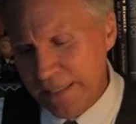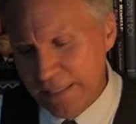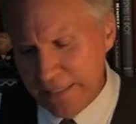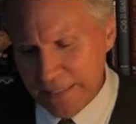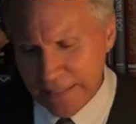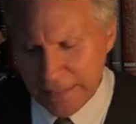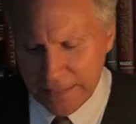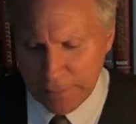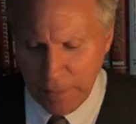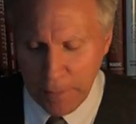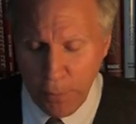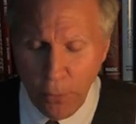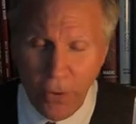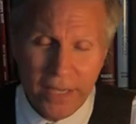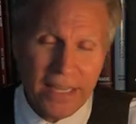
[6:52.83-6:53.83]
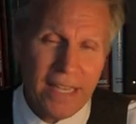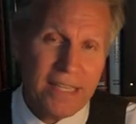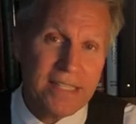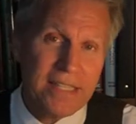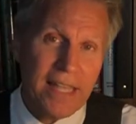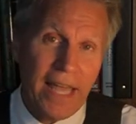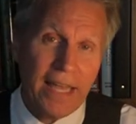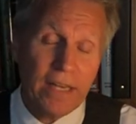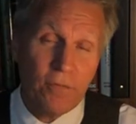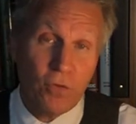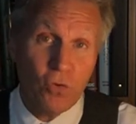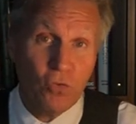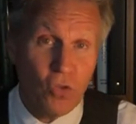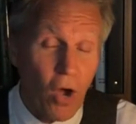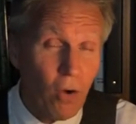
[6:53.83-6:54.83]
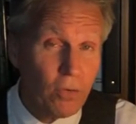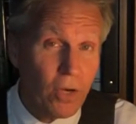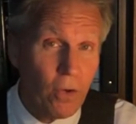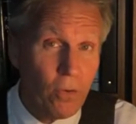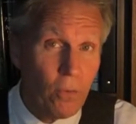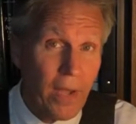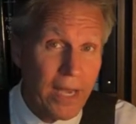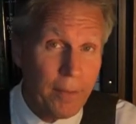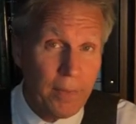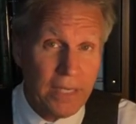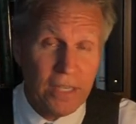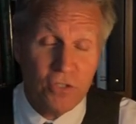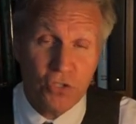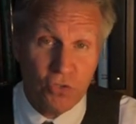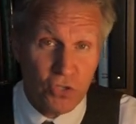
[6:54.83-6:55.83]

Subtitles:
My point is that if you don't know who Annemann is,